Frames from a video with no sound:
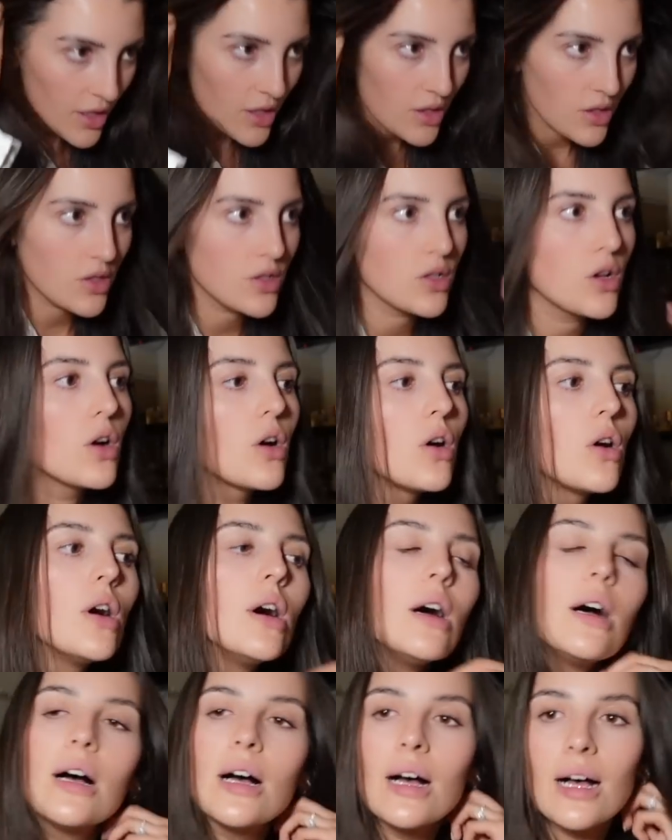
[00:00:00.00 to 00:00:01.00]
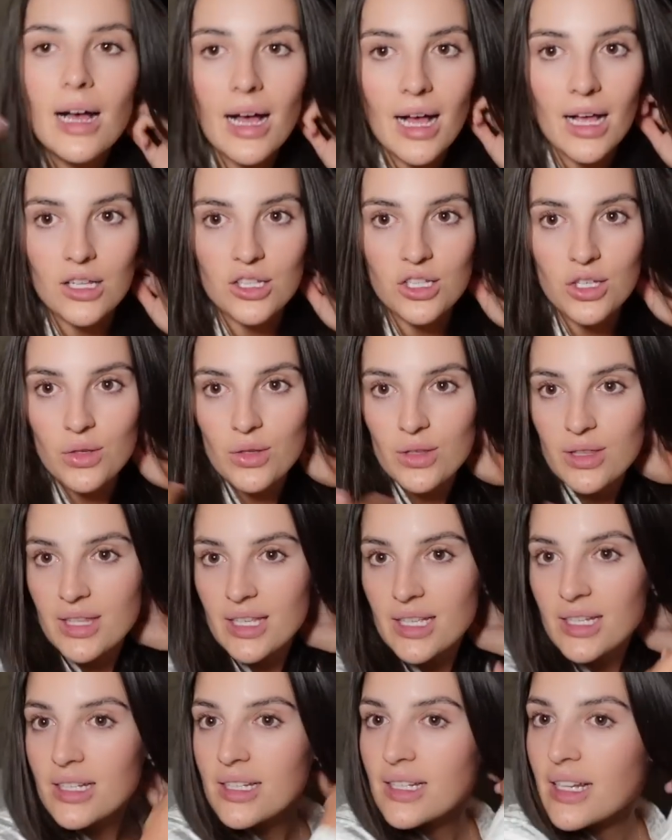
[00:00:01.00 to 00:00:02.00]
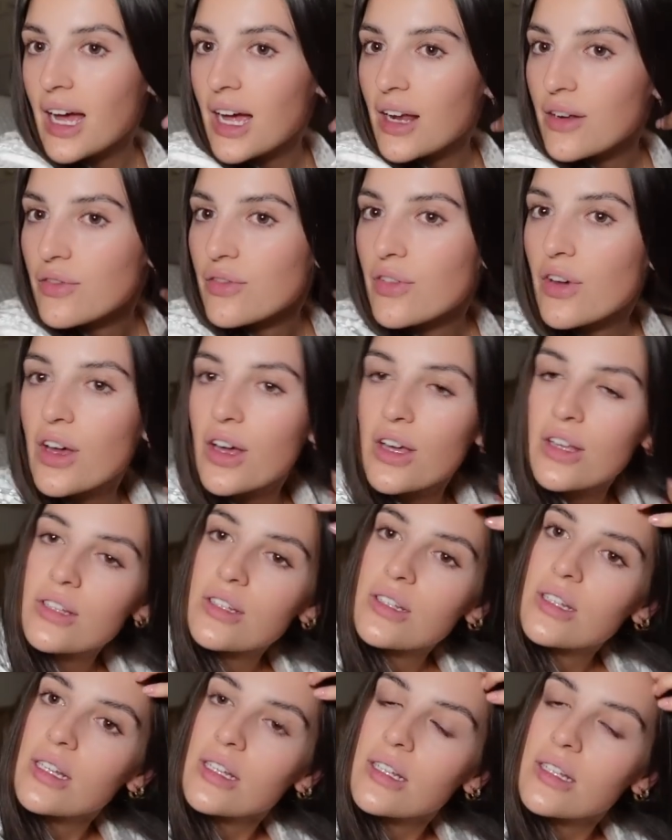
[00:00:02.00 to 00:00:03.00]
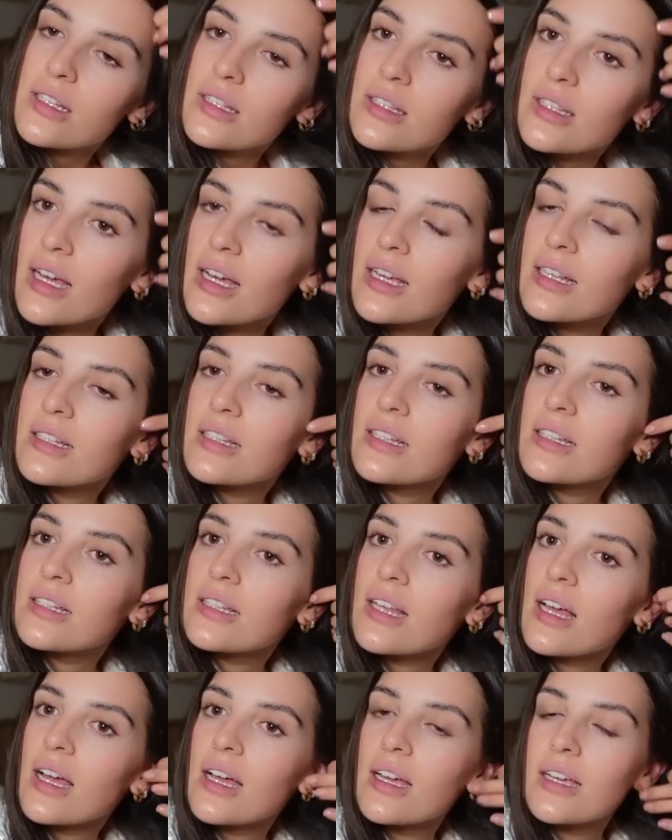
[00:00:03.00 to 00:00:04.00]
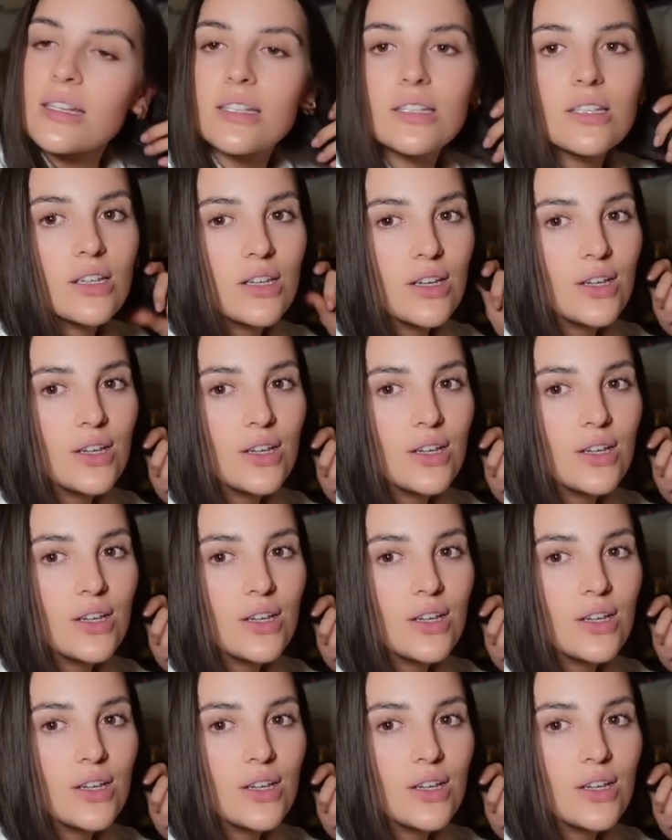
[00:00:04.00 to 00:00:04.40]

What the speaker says: So I'll do this side first, since that is the side